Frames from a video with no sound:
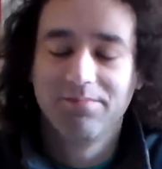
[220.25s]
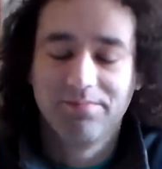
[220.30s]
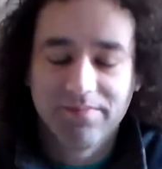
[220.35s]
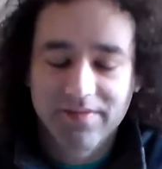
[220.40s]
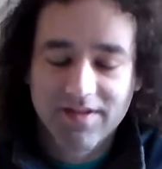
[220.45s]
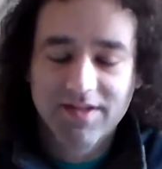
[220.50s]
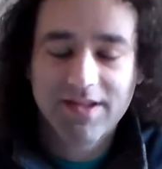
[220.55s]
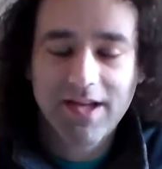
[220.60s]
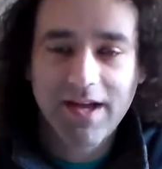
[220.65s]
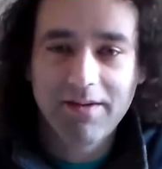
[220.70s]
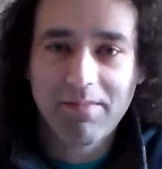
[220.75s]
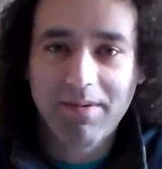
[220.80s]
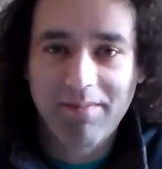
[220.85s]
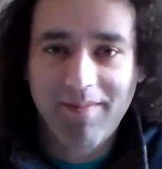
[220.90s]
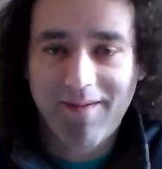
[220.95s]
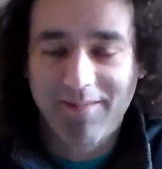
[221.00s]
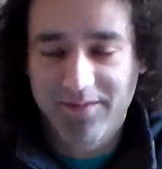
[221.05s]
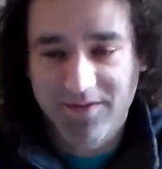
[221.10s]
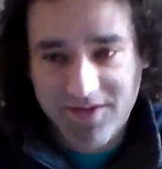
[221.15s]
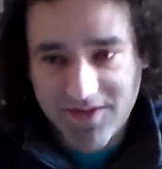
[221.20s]
Instead, my
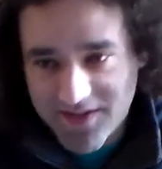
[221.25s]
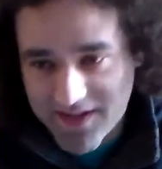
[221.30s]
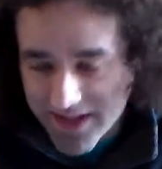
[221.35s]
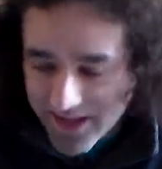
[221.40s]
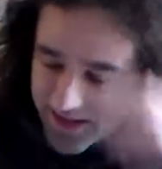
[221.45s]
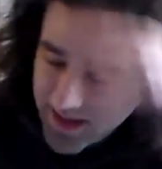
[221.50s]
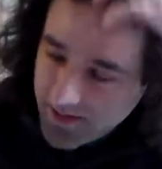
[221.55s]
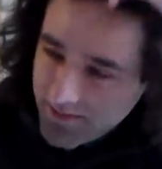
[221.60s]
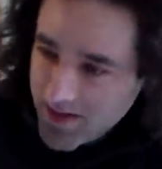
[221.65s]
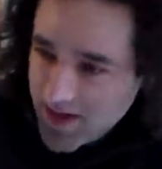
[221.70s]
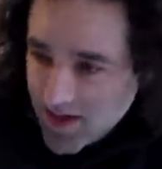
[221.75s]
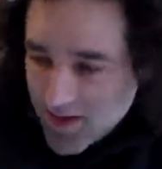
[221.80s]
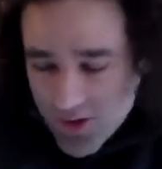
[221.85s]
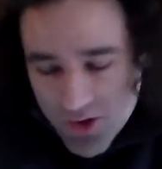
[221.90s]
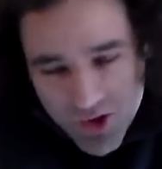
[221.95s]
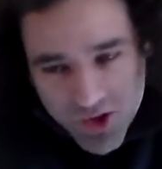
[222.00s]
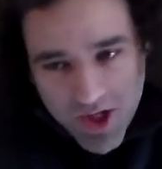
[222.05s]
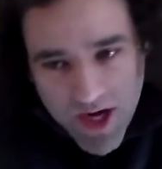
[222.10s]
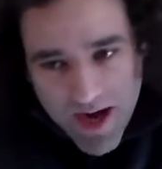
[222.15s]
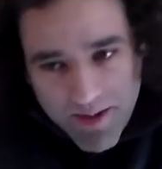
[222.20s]
mom was just like, let
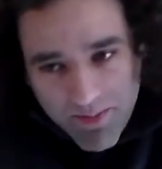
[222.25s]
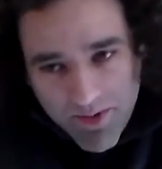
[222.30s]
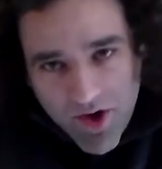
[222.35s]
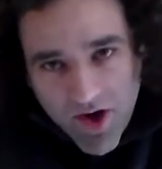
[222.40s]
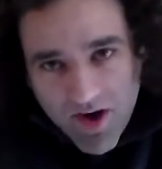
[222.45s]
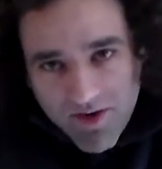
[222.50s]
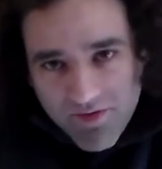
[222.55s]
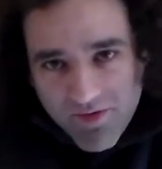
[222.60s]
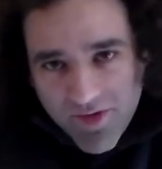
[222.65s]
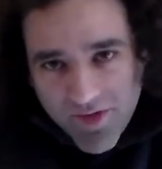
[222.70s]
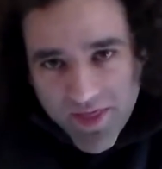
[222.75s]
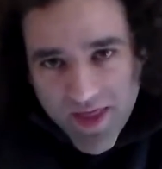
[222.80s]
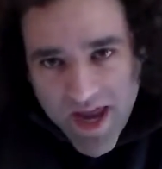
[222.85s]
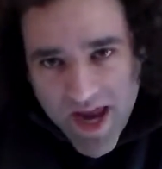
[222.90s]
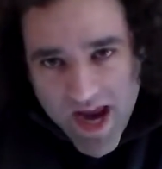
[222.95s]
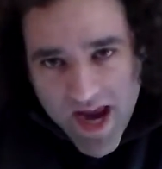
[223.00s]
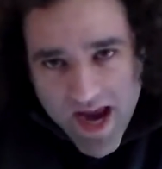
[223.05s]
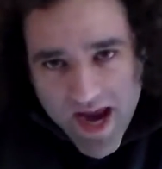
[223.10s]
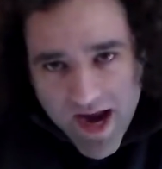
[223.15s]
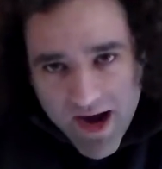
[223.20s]
me chop off
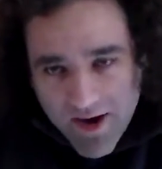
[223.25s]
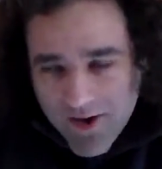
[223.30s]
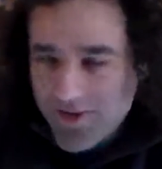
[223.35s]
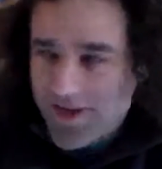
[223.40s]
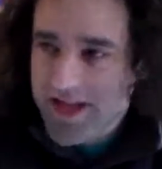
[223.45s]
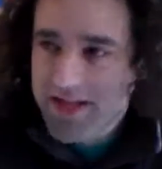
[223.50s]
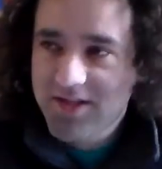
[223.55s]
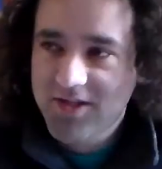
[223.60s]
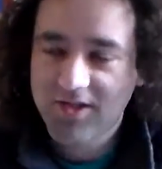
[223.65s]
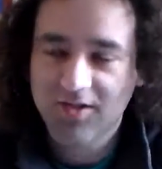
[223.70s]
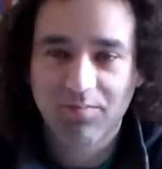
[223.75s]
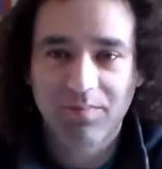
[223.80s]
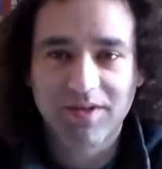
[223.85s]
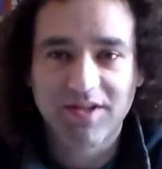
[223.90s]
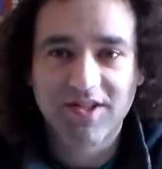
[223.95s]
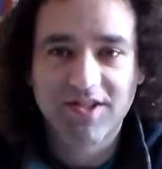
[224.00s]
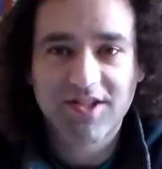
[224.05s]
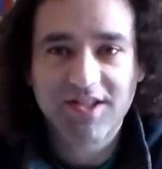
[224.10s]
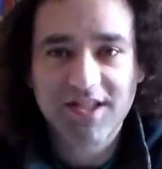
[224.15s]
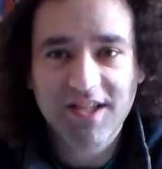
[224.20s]
the hair that's
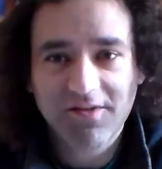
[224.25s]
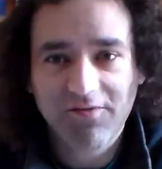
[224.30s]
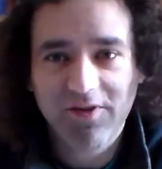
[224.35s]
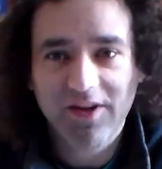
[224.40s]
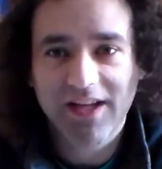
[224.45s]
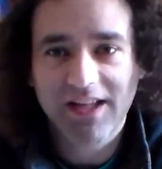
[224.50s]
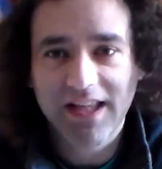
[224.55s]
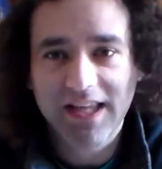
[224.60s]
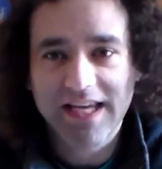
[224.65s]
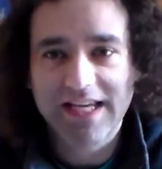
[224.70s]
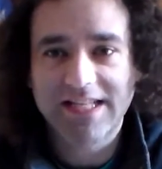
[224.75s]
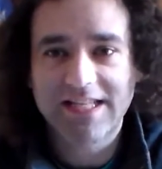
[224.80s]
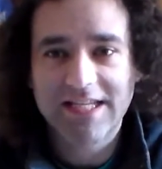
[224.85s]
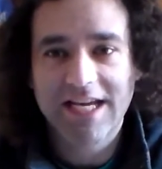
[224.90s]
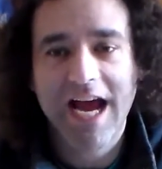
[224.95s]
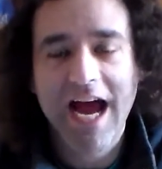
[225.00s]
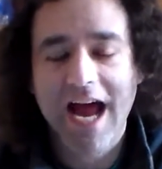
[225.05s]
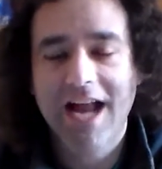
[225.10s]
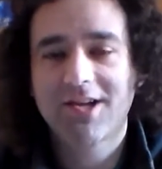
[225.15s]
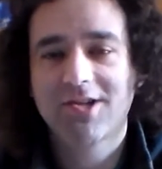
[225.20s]
specifically
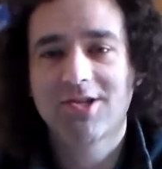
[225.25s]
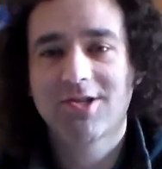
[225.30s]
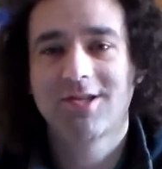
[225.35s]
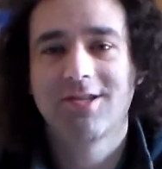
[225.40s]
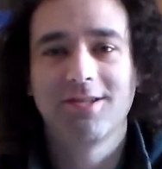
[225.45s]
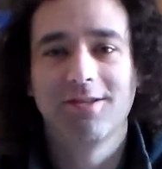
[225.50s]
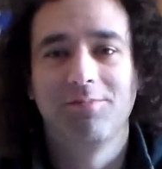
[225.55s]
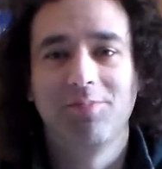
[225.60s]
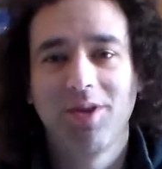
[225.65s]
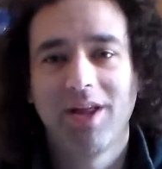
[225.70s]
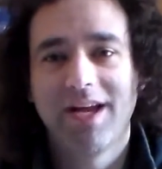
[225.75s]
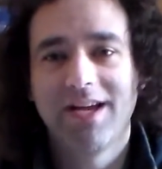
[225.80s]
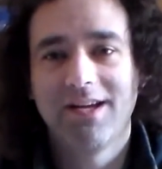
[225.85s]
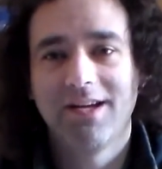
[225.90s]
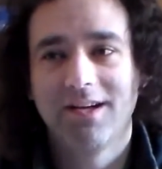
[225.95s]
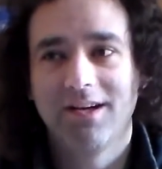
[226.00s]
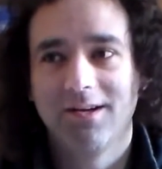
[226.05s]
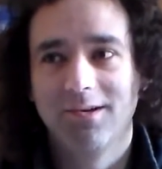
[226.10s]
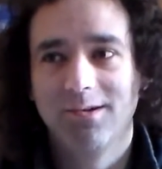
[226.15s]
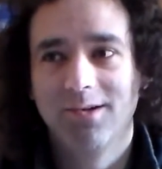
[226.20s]
attached to the
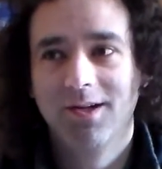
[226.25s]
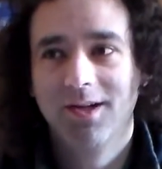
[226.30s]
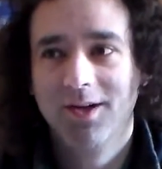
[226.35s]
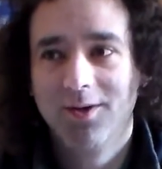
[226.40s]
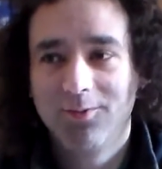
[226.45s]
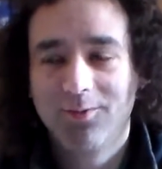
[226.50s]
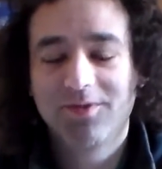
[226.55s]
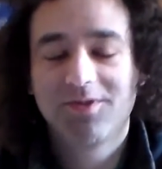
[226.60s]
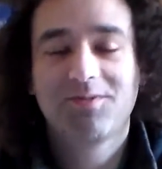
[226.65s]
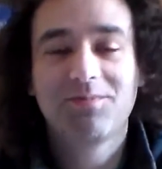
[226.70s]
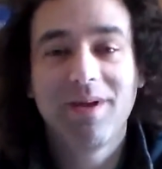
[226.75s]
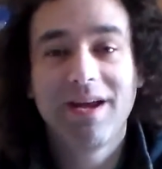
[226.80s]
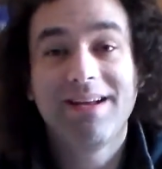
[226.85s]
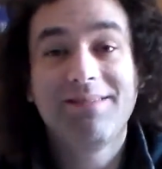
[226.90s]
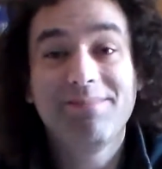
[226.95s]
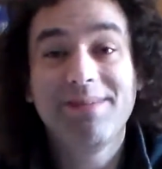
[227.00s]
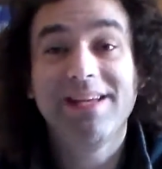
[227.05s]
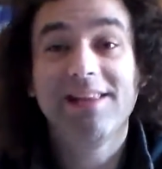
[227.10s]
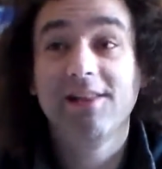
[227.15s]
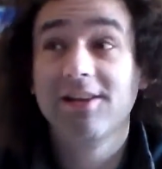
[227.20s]
Play-Doh, which
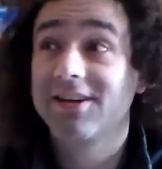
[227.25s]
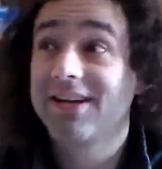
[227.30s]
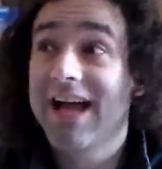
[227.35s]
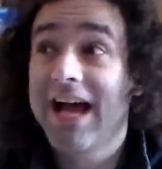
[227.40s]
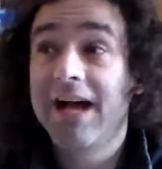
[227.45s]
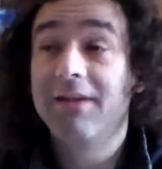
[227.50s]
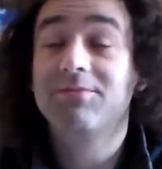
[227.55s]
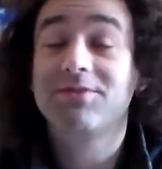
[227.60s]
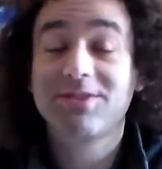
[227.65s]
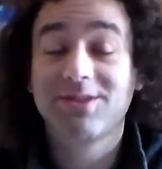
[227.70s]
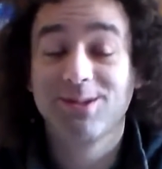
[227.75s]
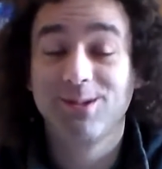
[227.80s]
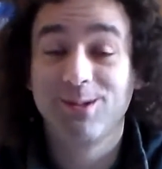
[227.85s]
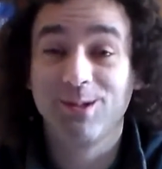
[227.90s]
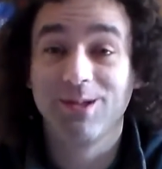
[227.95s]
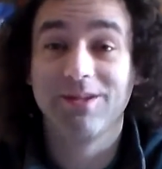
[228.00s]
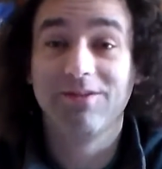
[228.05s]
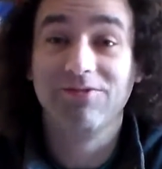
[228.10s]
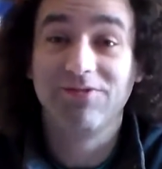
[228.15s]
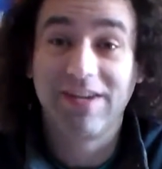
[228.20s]
made me look
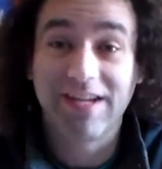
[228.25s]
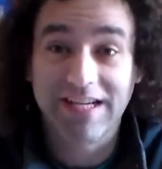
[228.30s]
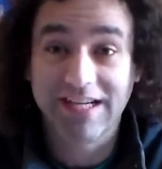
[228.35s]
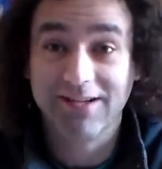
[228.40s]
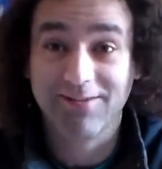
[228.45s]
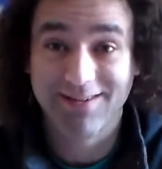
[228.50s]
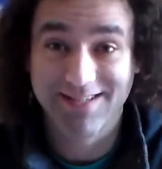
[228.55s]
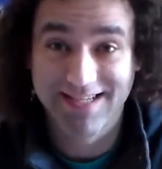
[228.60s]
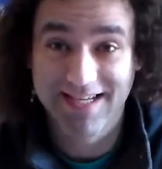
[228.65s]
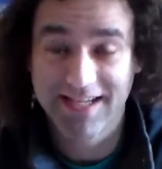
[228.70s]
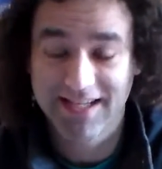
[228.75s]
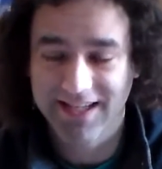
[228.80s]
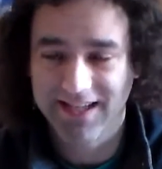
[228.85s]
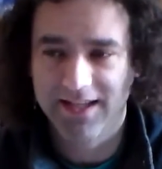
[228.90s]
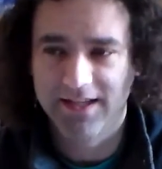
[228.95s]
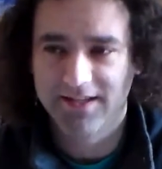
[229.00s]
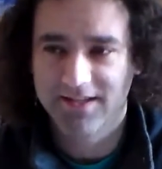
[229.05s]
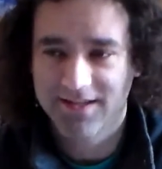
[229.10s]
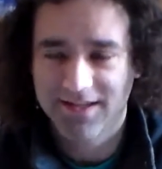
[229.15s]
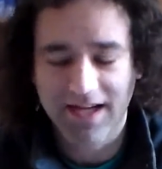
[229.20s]
absolutely fucking
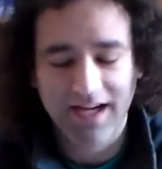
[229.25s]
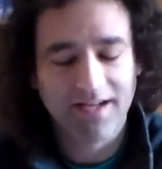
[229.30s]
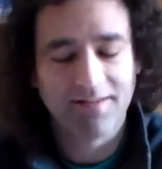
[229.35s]
ridiculous.